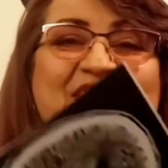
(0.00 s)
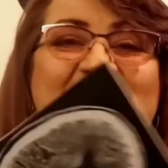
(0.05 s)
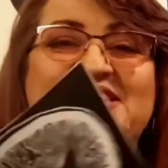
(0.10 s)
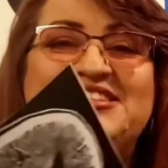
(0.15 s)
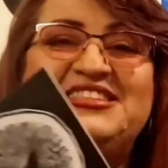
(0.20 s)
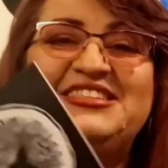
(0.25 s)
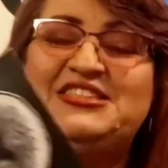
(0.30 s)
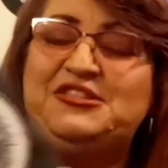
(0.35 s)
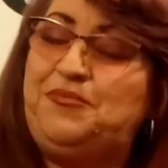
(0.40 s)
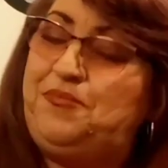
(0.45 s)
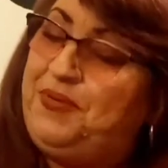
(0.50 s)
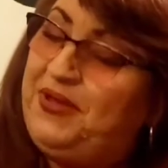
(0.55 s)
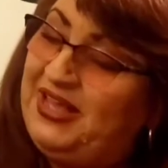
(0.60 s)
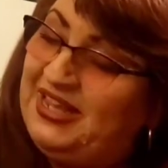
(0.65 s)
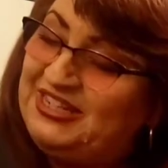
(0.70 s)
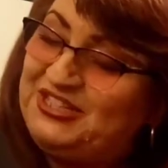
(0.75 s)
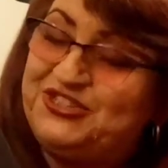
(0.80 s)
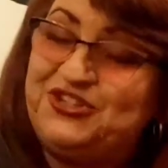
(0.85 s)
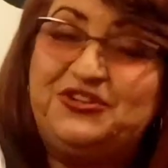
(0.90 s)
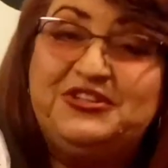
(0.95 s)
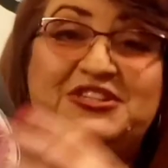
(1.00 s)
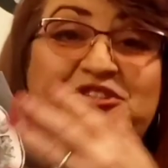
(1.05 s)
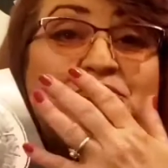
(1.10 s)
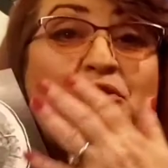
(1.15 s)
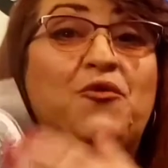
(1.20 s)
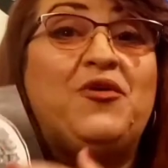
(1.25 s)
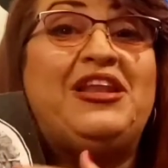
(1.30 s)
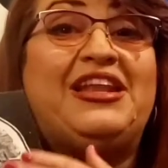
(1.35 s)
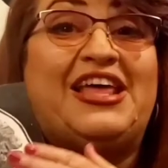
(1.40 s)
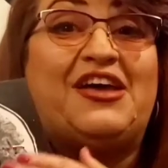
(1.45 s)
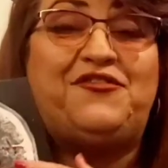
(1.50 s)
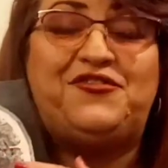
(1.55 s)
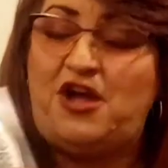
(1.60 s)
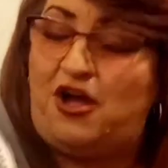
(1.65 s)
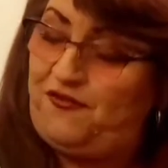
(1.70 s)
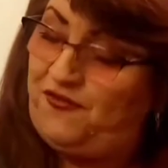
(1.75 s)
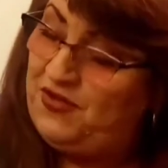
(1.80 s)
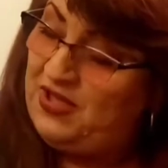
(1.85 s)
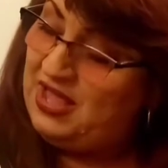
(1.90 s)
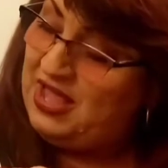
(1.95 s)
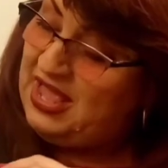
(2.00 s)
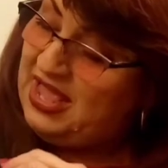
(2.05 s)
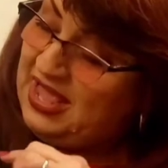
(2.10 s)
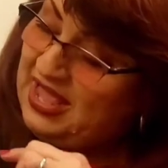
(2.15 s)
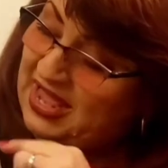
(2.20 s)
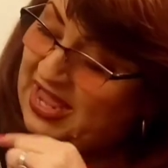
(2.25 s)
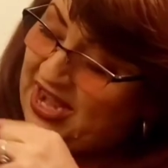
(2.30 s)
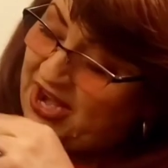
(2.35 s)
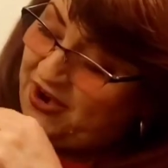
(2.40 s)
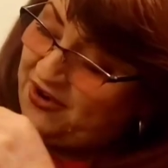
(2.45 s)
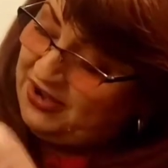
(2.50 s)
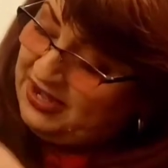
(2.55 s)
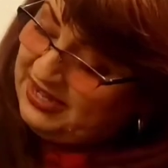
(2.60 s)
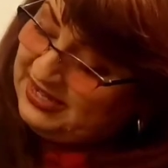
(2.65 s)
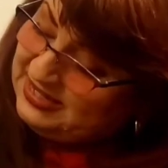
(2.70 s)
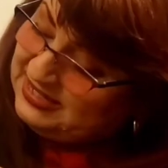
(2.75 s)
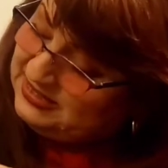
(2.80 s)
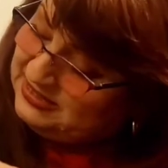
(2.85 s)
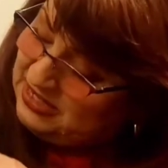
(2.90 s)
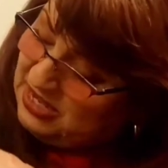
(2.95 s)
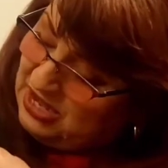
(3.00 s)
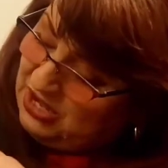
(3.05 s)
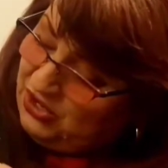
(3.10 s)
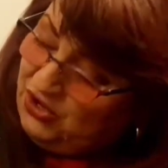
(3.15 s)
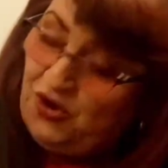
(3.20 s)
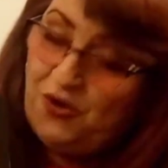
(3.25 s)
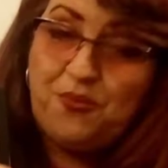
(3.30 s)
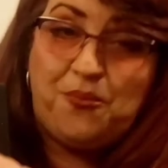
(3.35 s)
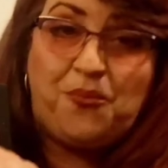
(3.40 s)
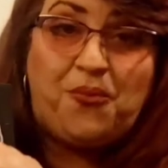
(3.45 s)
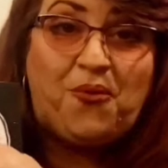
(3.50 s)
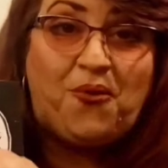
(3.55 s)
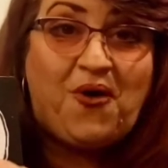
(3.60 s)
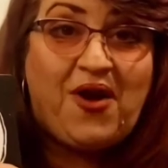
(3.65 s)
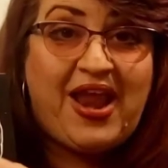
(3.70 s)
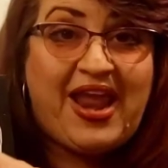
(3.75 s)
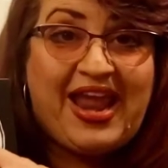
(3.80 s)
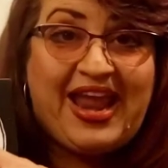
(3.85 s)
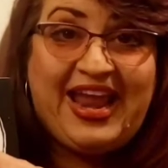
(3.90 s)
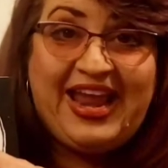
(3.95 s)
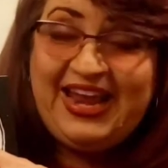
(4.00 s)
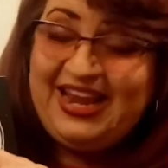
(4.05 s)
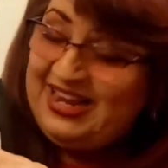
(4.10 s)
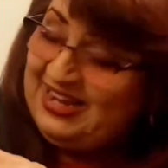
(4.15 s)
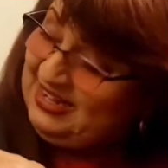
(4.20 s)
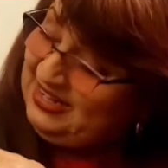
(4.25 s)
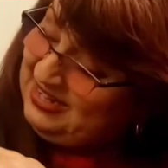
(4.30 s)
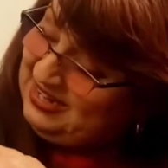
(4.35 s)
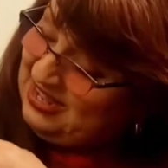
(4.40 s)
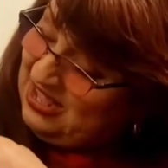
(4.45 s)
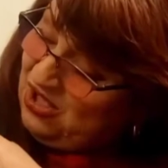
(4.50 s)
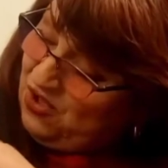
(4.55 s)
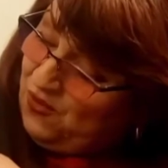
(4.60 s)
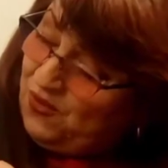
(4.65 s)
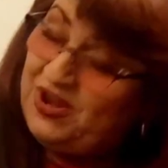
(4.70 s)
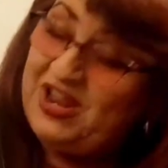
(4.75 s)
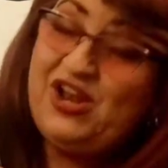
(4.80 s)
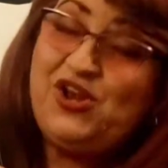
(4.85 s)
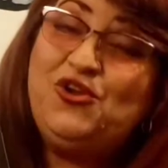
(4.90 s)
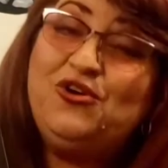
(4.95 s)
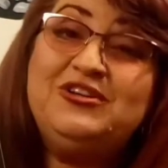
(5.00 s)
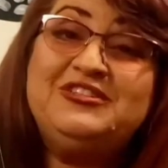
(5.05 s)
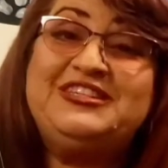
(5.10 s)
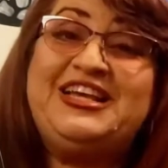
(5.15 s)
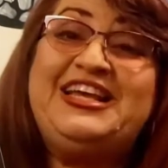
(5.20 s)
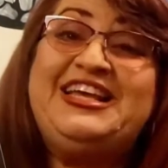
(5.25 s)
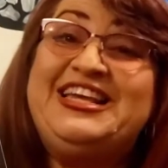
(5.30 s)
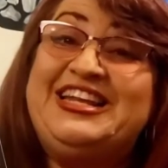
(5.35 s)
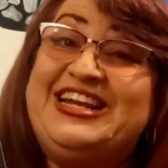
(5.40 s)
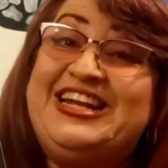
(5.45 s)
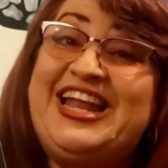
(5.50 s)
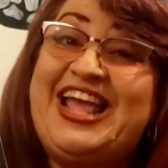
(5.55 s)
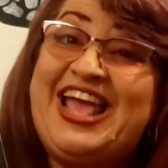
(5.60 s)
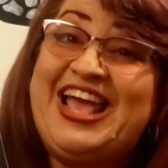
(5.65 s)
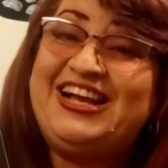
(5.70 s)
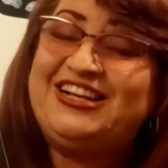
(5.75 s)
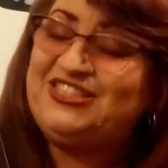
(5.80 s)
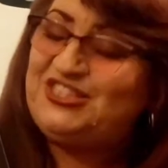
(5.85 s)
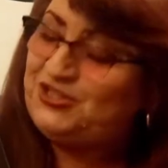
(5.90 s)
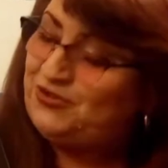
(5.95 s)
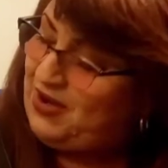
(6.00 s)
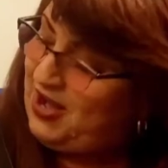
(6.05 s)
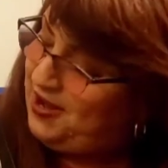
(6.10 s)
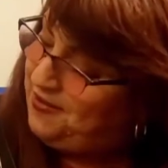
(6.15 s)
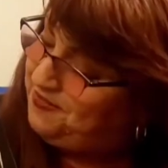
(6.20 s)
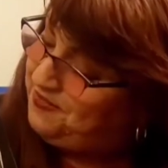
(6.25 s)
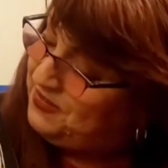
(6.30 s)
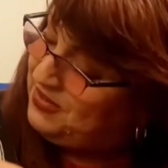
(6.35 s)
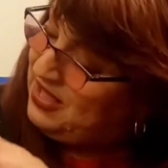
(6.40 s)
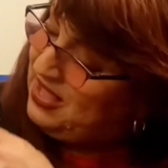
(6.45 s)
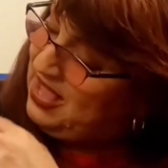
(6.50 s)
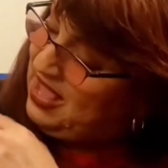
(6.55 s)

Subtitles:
This is a picture. This is where we left off. Here is your brain, what it looks like in an X-ray.